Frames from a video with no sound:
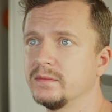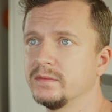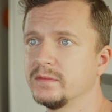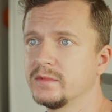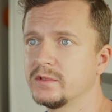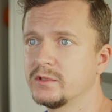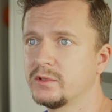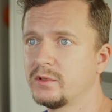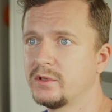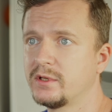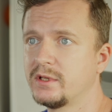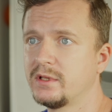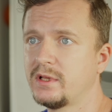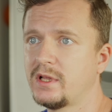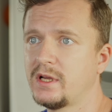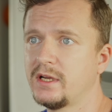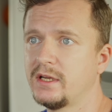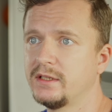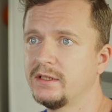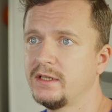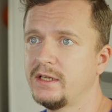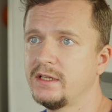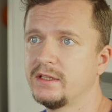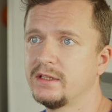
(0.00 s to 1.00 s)

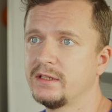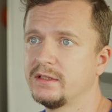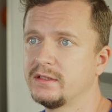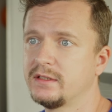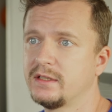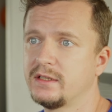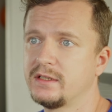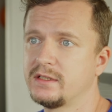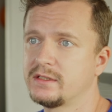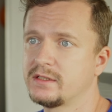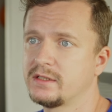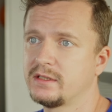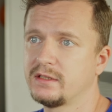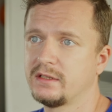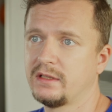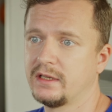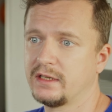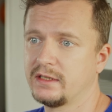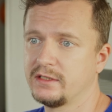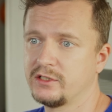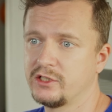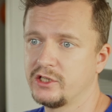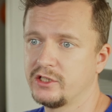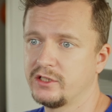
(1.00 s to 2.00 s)
storyline, and there is
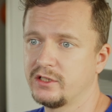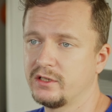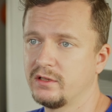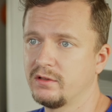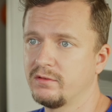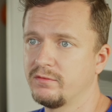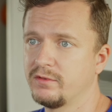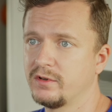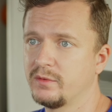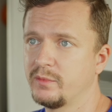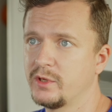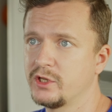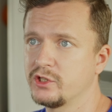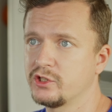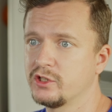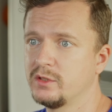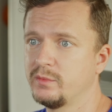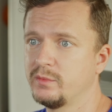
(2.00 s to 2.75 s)
like a general information